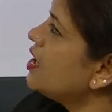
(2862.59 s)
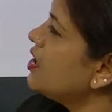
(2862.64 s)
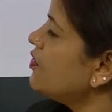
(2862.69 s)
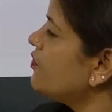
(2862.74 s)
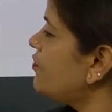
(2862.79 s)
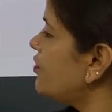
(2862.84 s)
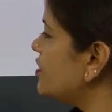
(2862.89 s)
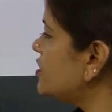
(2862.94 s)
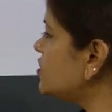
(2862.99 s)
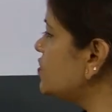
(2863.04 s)

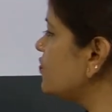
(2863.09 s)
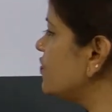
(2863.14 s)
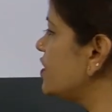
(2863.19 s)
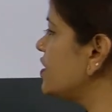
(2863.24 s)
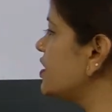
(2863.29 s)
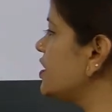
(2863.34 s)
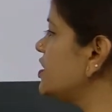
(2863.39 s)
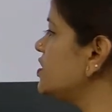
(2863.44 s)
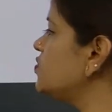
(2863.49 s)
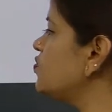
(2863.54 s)
first
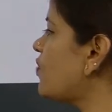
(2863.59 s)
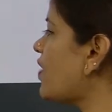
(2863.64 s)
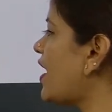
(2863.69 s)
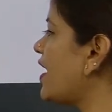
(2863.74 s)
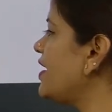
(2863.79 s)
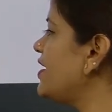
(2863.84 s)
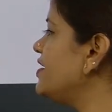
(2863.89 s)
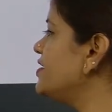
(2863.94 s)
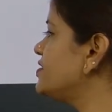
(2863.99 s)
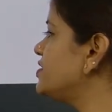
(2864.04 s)
work is
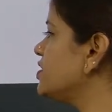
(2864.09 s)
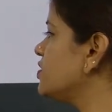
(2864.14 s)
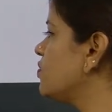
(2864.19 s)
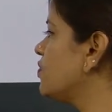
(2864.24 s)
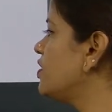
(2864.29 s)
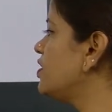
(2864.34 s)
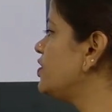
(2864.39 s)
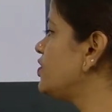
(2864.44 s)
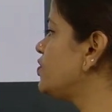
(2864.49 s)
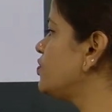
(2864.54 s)
y is
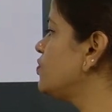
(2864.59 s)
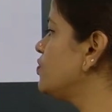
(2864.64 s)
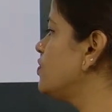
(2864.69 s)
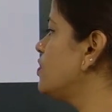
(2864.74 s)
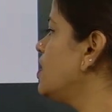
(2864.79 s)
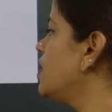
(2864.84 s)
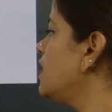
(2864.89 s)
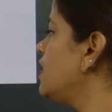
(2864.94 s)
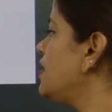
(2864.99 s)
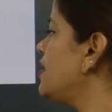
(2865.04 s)
equal to
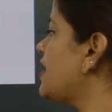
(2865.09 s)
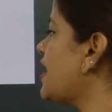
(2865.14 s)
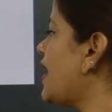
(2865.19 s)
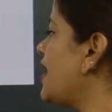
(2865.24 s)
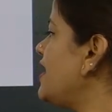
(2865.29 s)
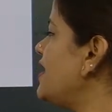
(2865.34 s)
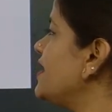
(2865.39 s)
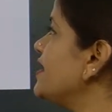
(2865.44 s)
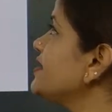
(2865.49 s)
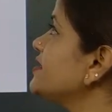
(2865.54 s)

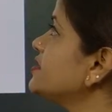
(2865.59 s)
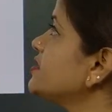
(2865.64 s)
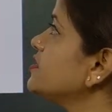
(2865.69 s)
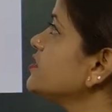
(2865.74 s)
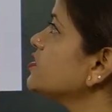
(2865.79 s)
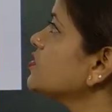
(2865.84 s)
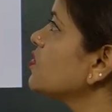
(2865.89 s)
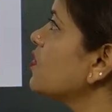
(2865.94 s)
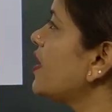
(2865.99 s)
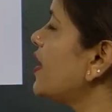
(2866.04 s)
9x
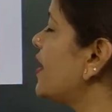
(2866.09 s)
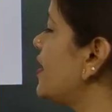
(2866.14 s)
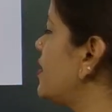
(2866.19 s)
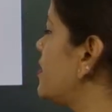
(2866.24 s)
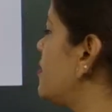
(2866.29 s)
square